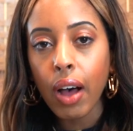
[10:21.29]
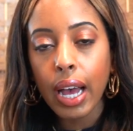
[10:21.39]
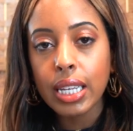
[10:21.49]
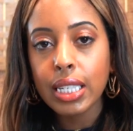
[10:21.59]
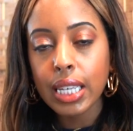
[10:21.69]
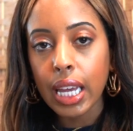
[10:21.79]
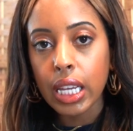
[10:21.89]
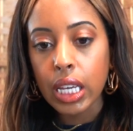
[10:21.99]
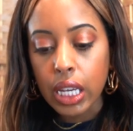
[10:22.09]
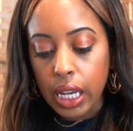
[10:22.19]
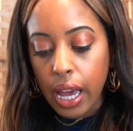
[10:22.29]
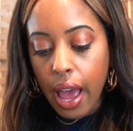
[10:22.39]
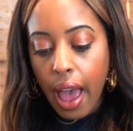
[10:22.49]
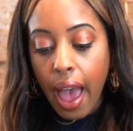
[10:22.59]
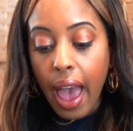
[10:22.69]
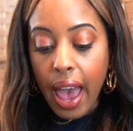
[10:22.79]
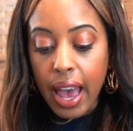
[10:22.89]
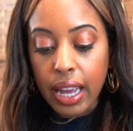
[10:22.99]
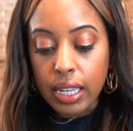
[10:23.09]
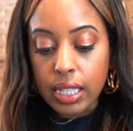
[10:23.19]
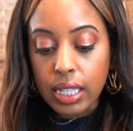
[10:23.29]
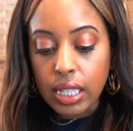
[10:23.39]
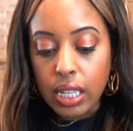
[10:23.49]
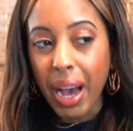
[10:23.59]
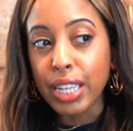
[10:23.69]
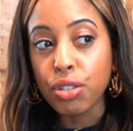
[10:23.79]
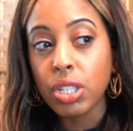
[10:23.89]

High Skinny, and I used